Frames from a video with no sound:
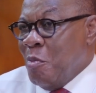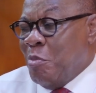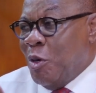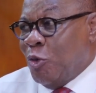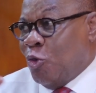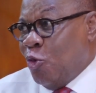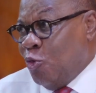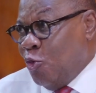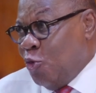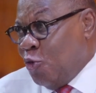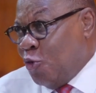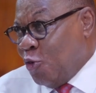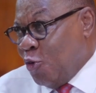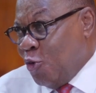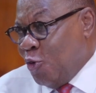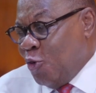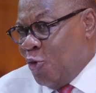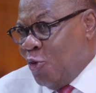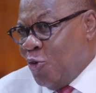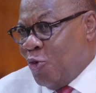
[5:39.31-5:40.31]
But to do
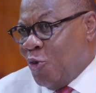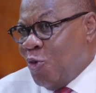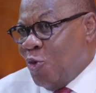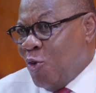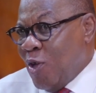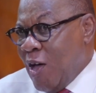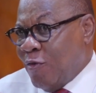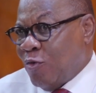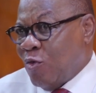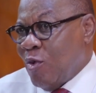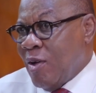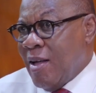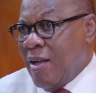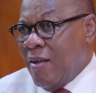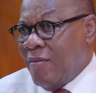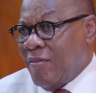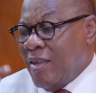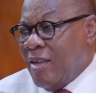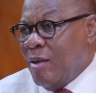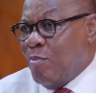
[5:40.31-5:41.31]
so, you have to
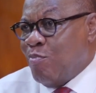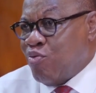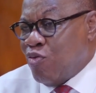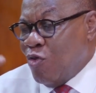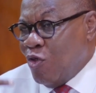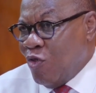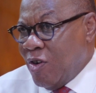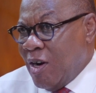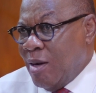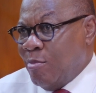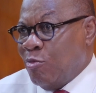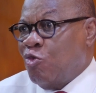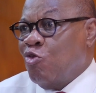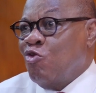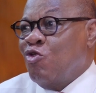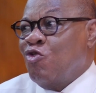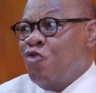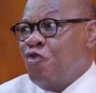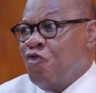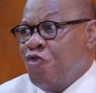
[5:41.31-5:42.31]
have a program
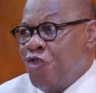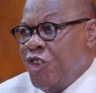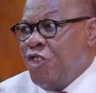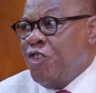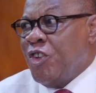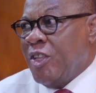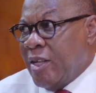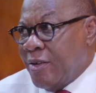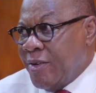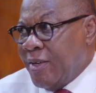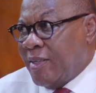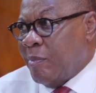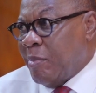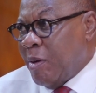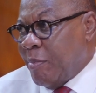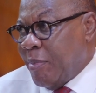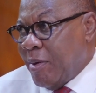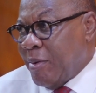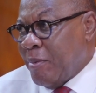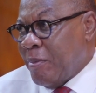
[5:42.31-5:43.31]
to regenerate
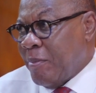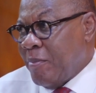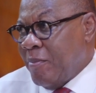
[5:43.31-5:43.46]
Apapa.